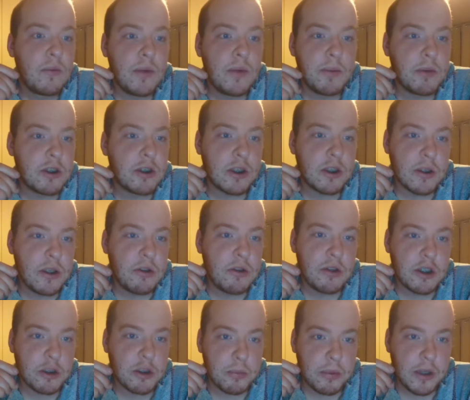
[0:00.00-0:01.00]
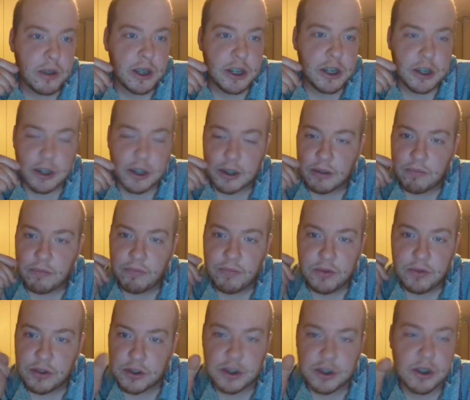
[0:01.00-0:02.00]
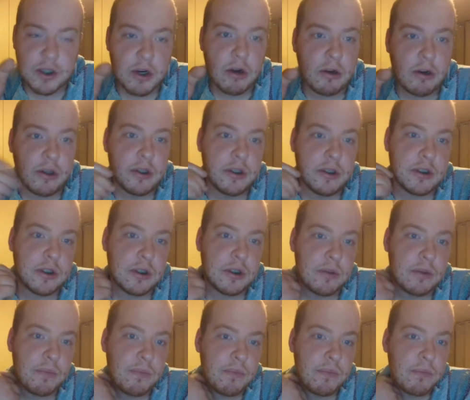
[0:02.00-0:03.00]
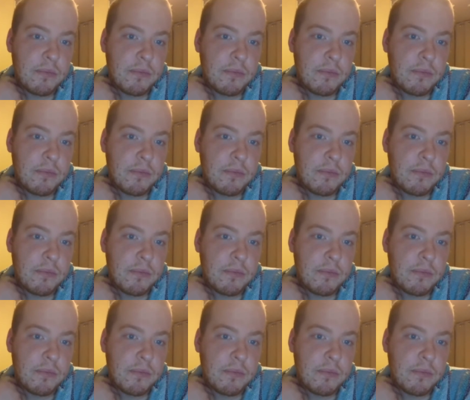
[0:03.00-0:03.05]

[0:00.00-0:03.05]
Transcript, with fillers: We must leave this place, this darkness.